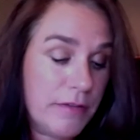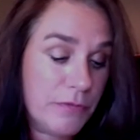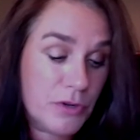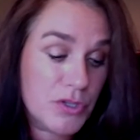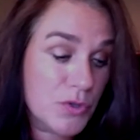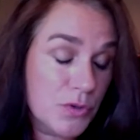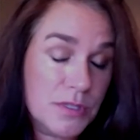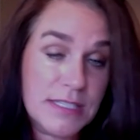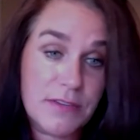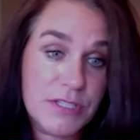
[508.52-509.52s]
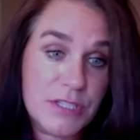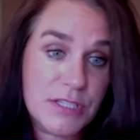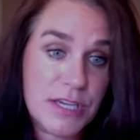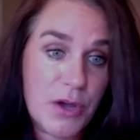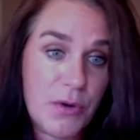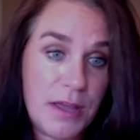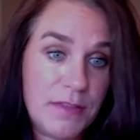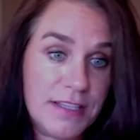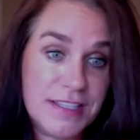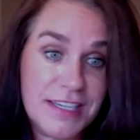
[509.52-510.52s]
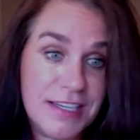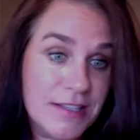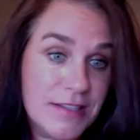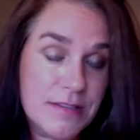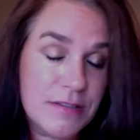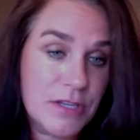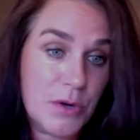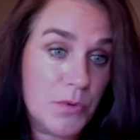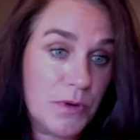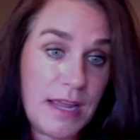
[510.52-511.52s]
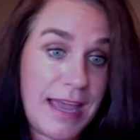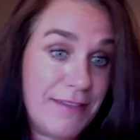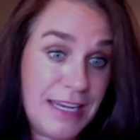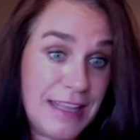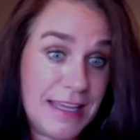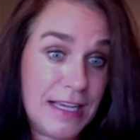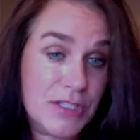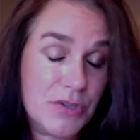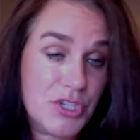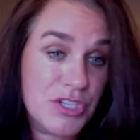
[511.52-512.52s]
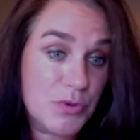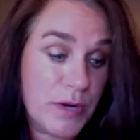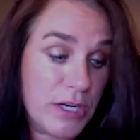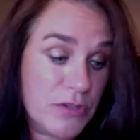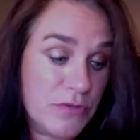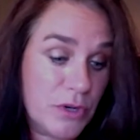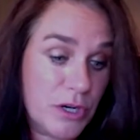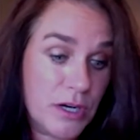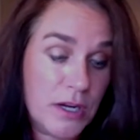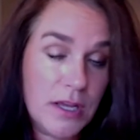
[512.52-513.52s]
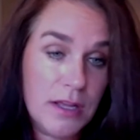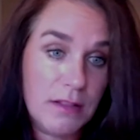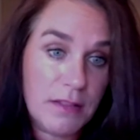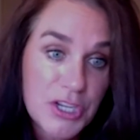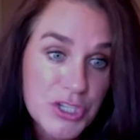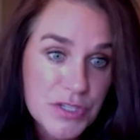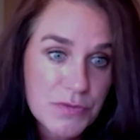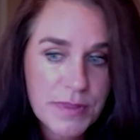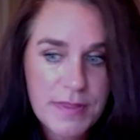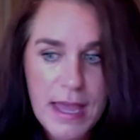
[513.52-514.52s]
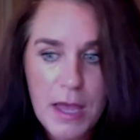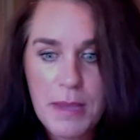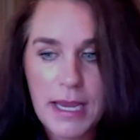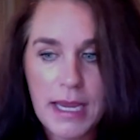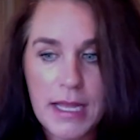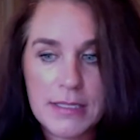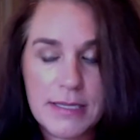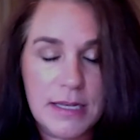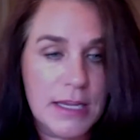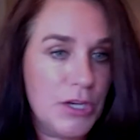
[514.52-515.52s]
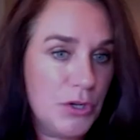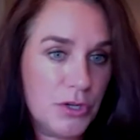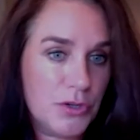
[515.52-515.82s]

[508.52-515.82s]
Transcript: for a school in San Francisco. And these kids don't have anything. So she's arranged for lunches with them and said, can you